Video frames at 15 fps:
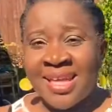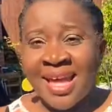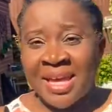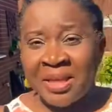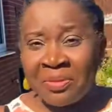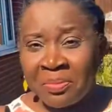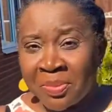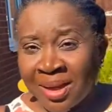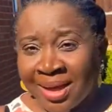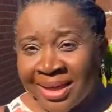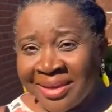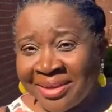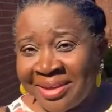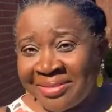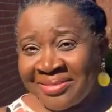are in my
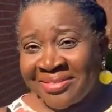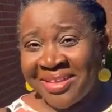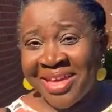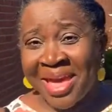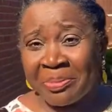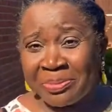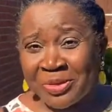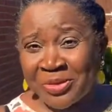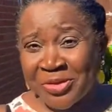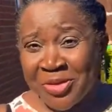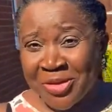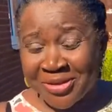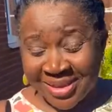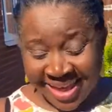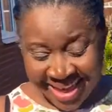herb
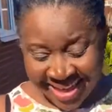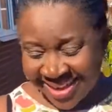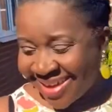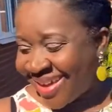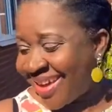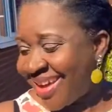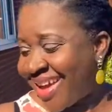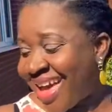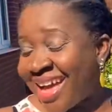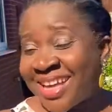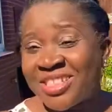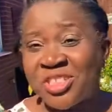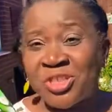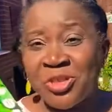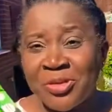truck there. I can
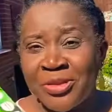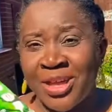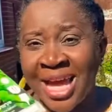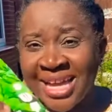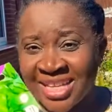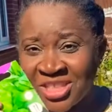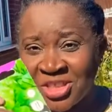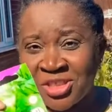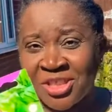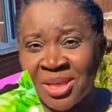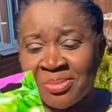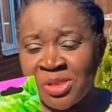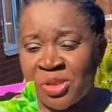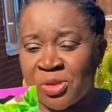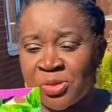show them
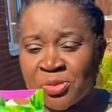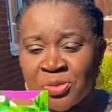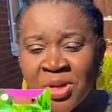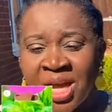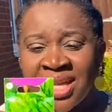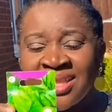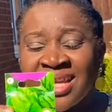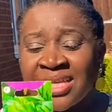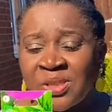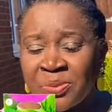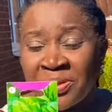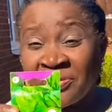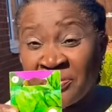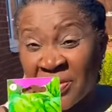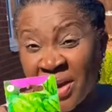to you. They're
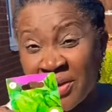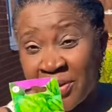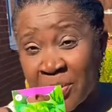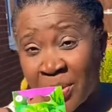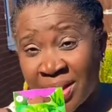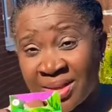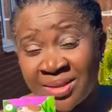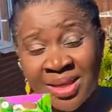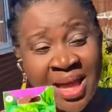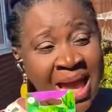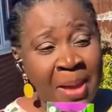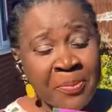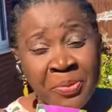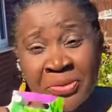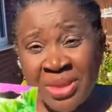doing very well. I
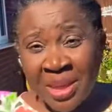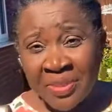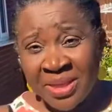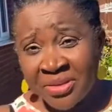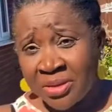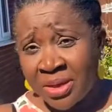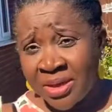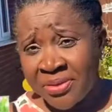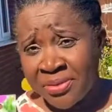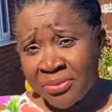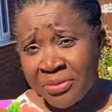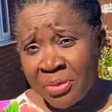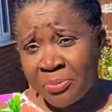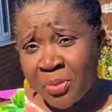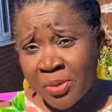put them in
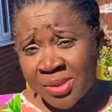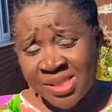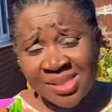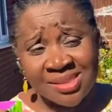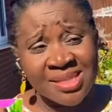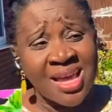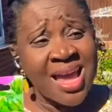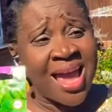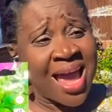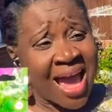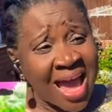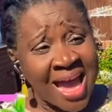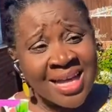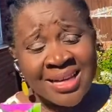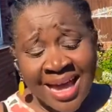3 pots,
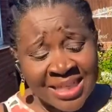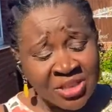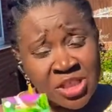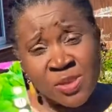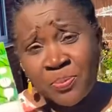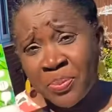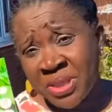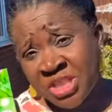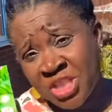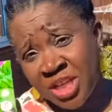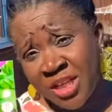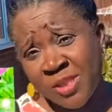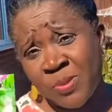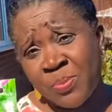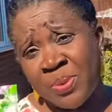and I just pinch a
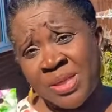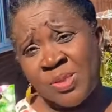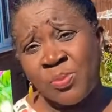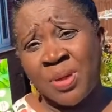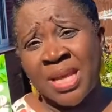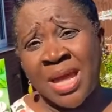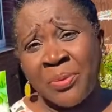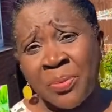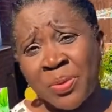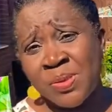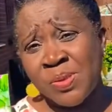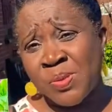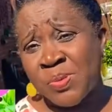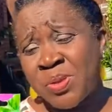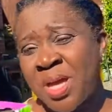little bit when I want
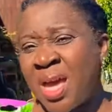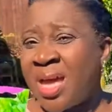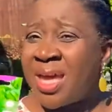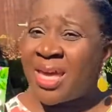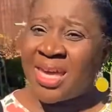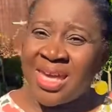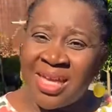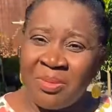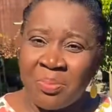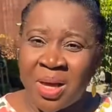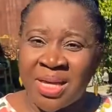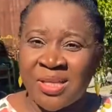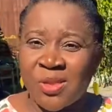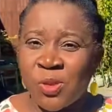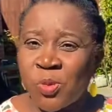to, in
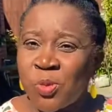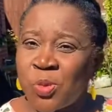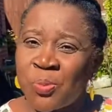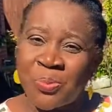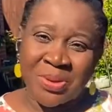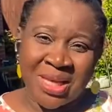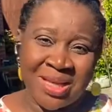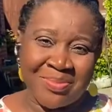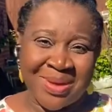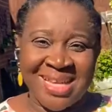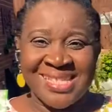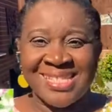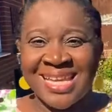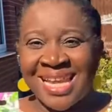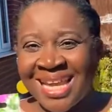my soup, in my
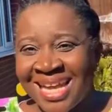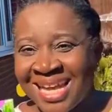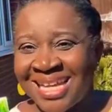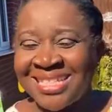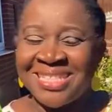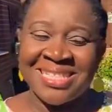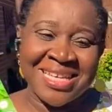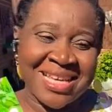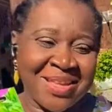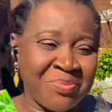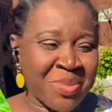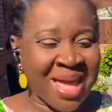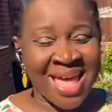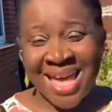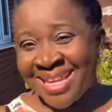salad, in
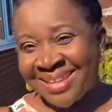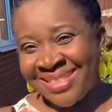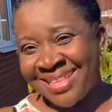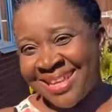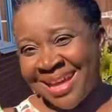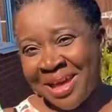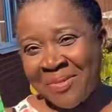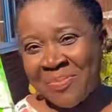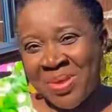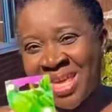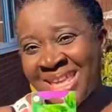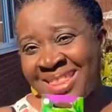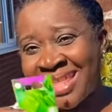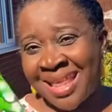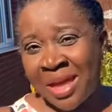my anything that I'm
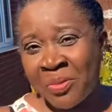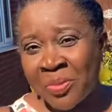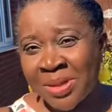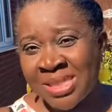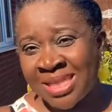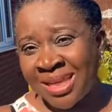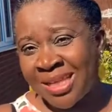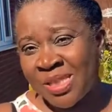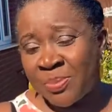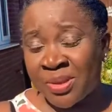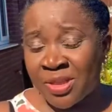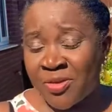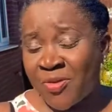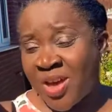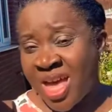making that I want a little bit of